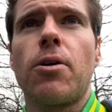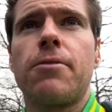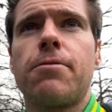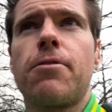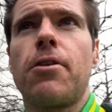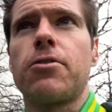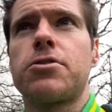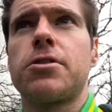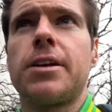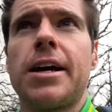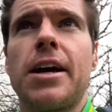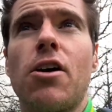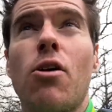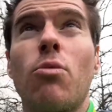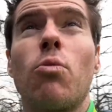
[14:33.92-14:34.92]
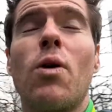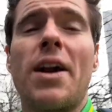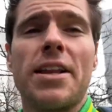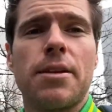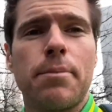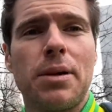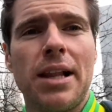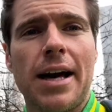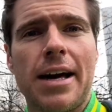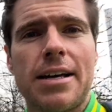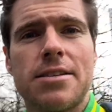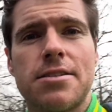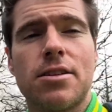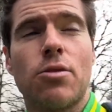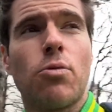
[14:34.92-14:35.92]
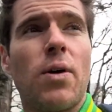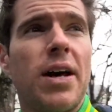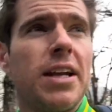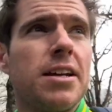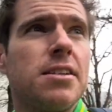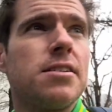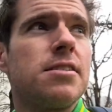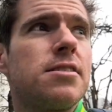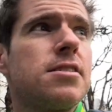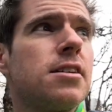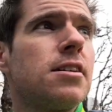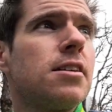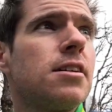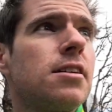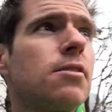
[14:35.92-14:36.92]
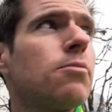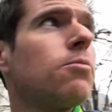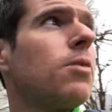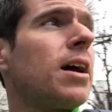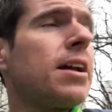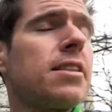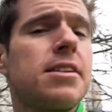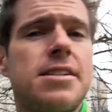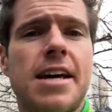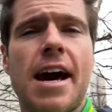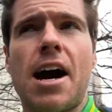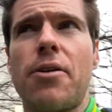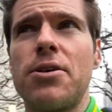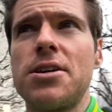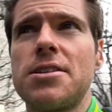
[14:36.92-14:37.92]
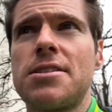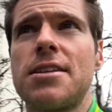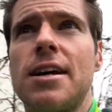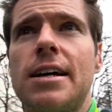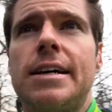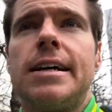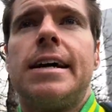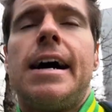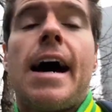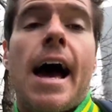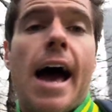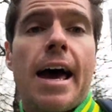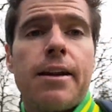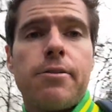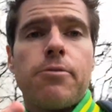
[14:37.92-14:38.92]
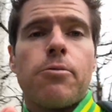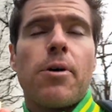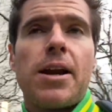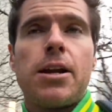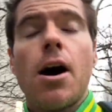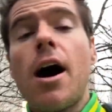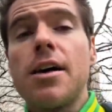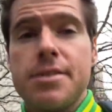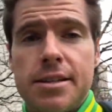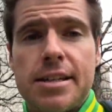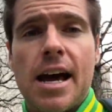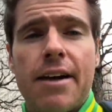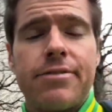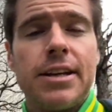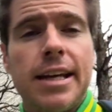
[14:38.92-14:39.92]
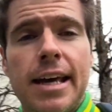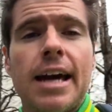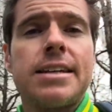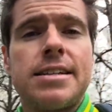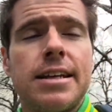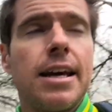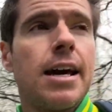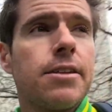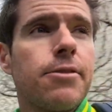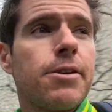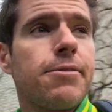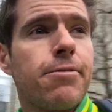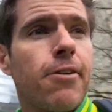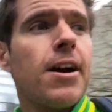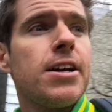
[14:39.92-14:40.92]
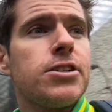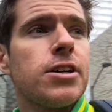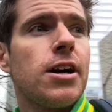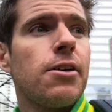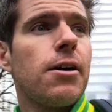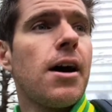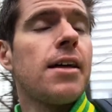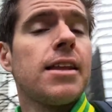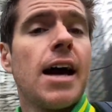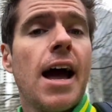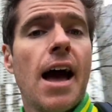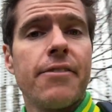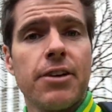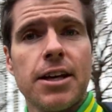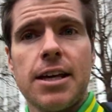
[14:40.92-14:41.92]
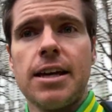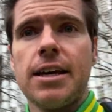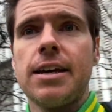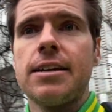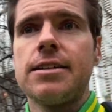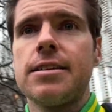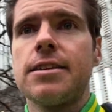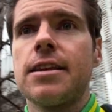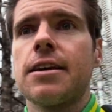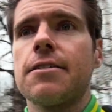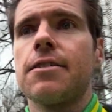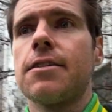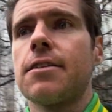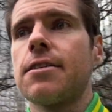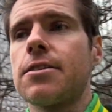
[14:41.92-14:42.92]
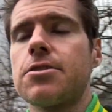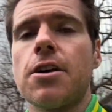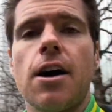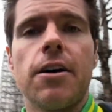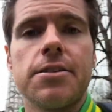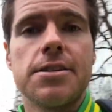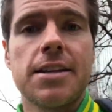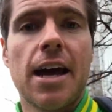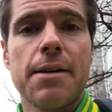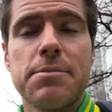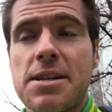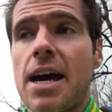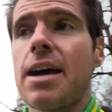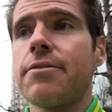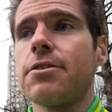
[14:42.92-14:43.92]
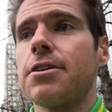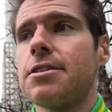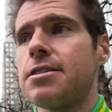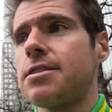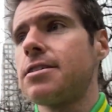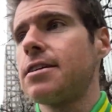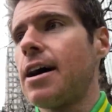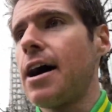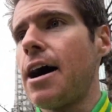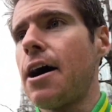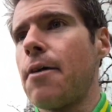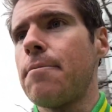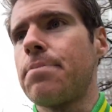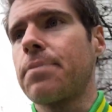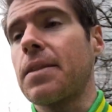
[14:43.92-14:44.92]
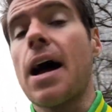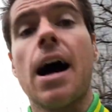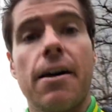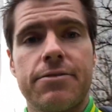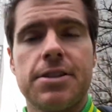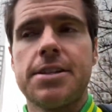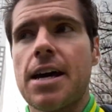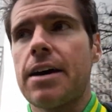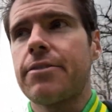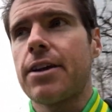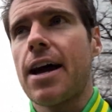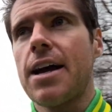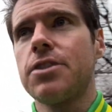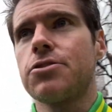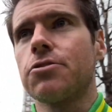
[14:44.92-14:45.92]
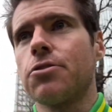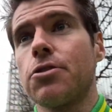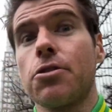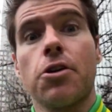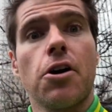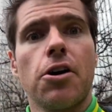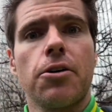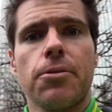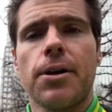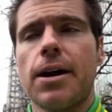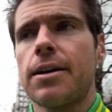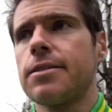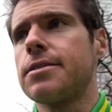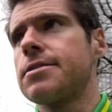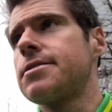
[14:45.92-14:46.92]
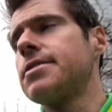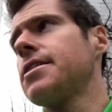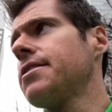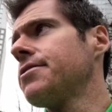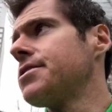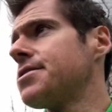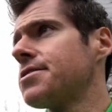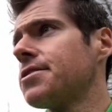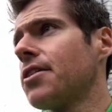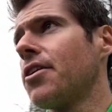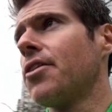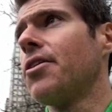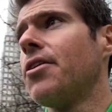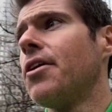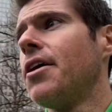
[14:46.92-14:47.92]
unfortunately on one of the planes that went into one of the towers. And when Niles and Daphne get together in Frasier and they have a kid, the child is named David, after David Angel, who co-created the series. So,